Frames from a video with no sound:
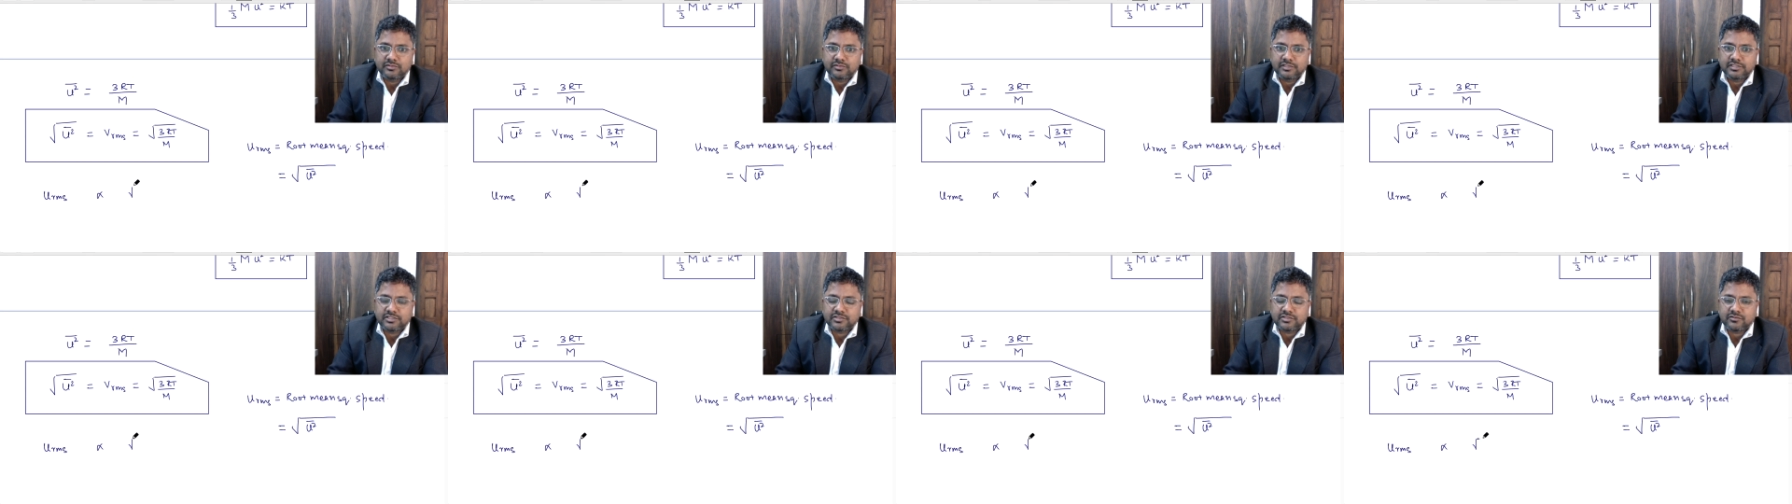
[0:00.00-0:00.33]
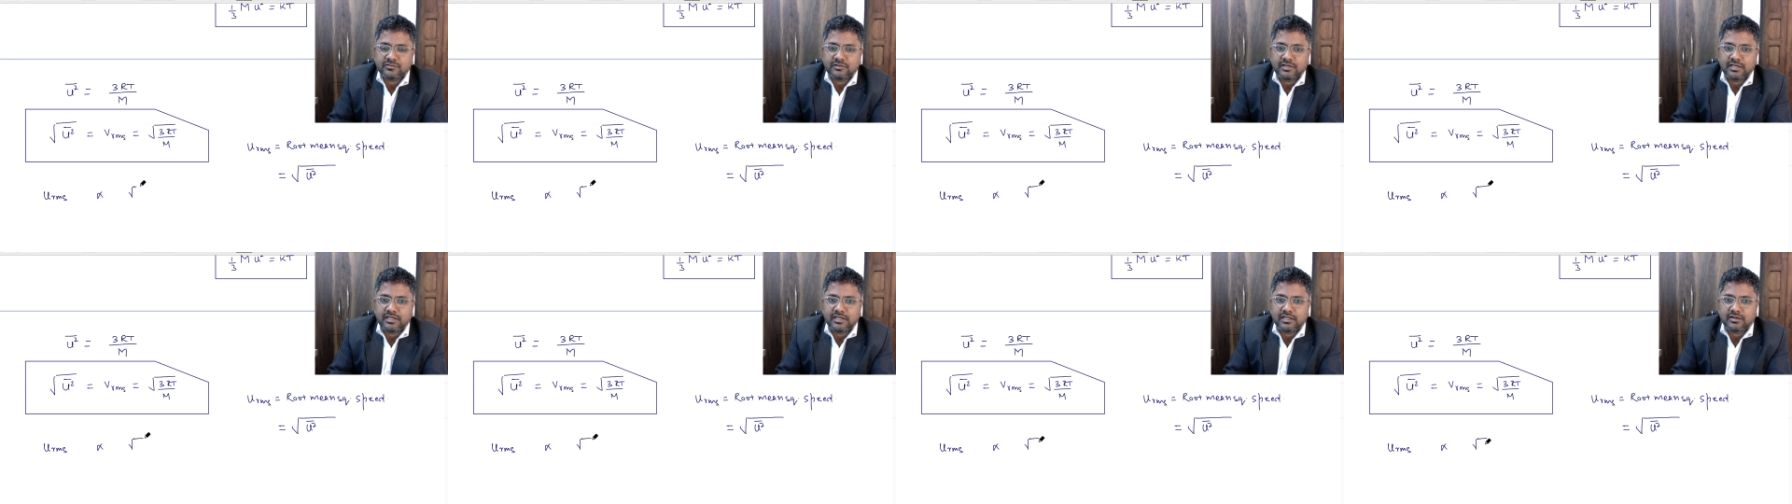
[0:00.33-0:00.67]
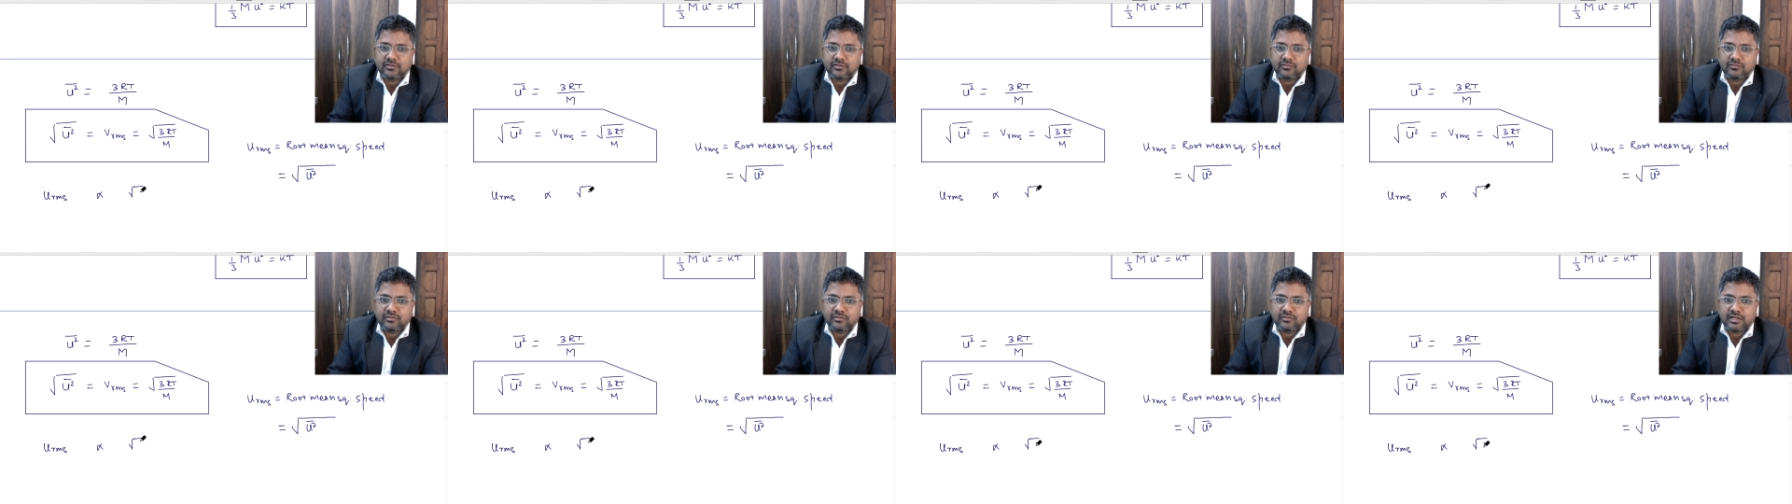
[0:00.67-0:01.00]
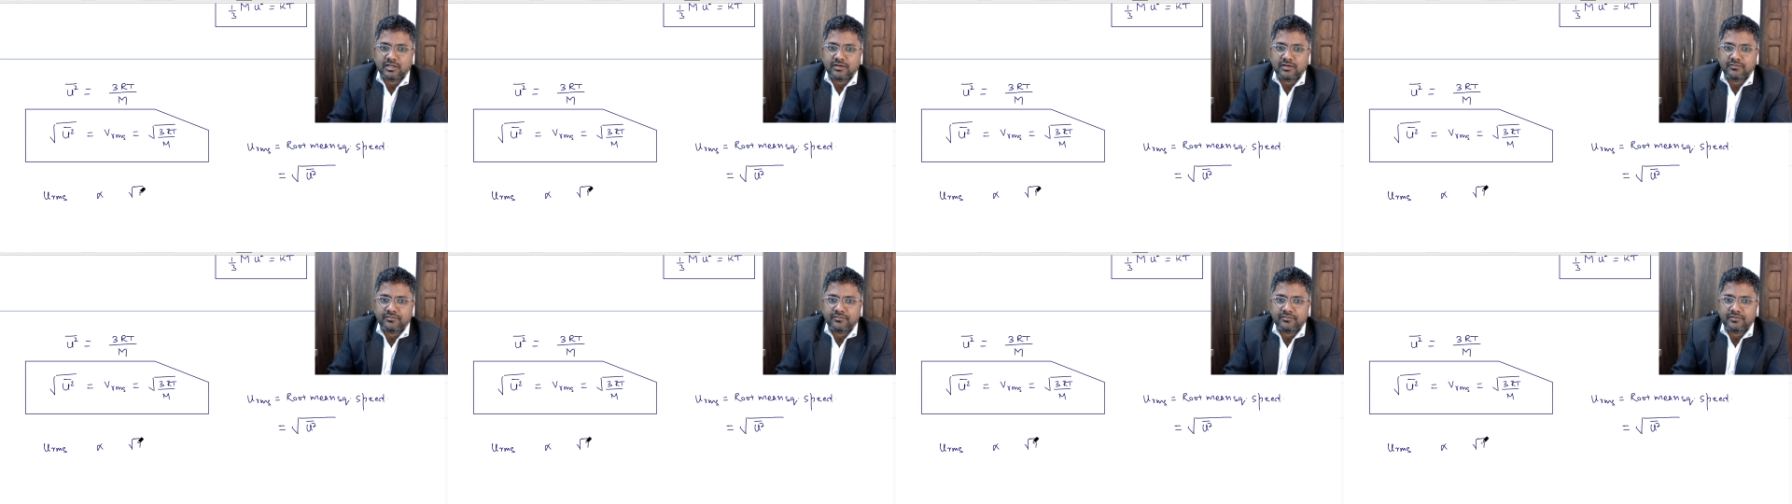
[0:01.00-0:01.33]
square root
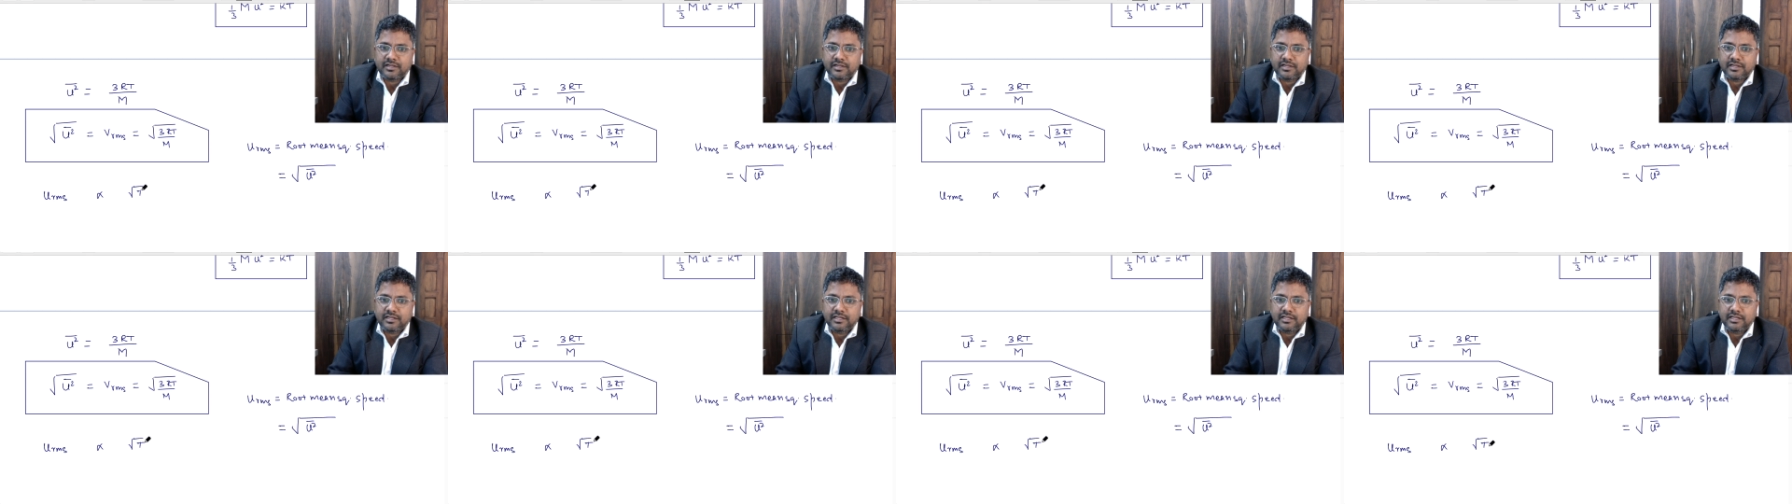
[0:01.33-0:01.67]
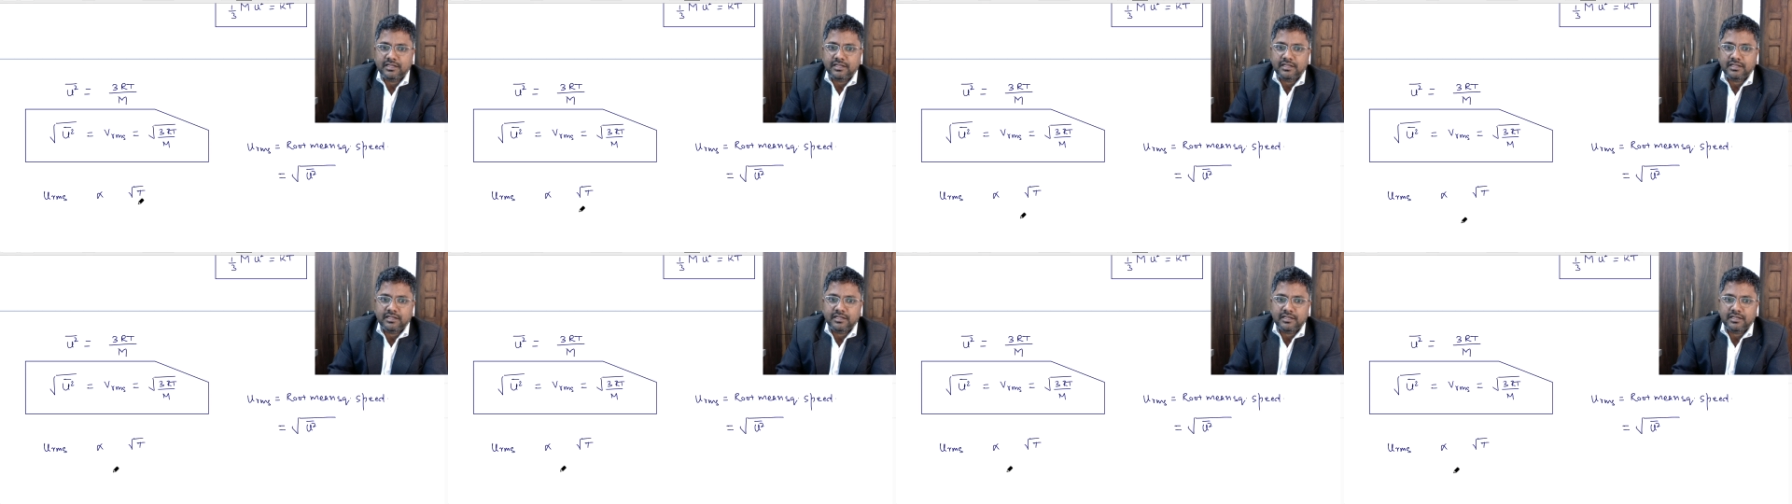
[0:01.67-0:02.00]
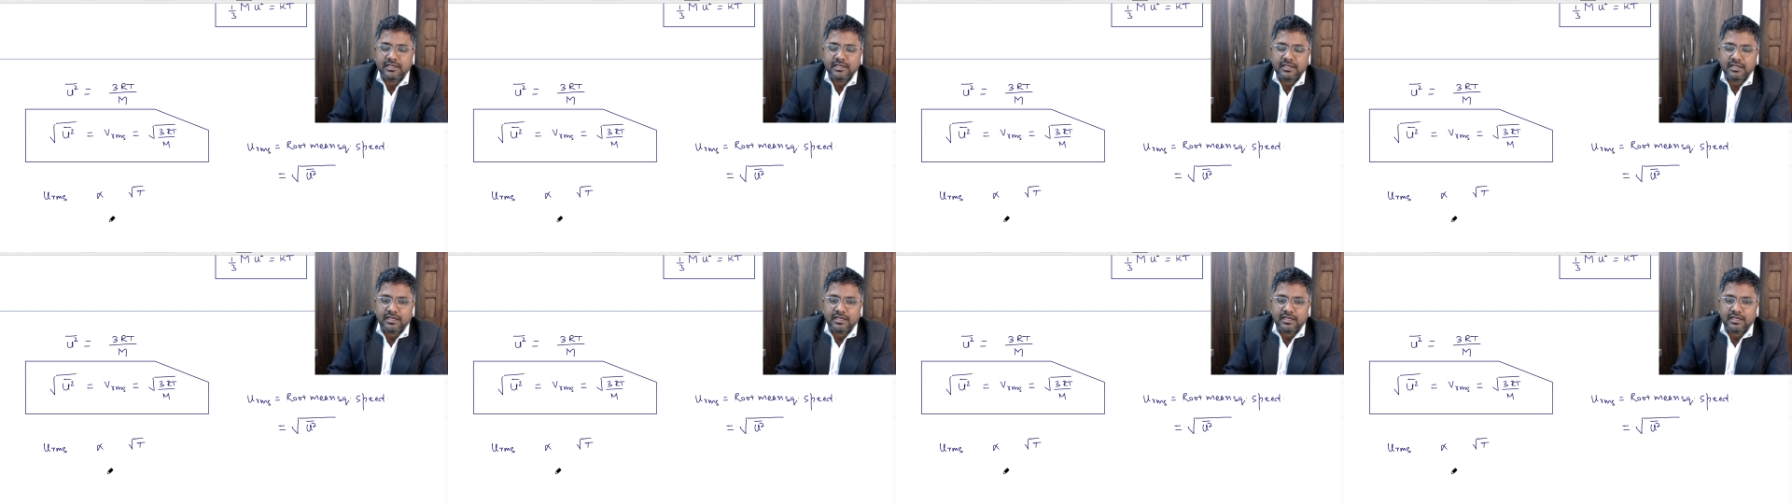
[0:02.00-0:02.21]
of T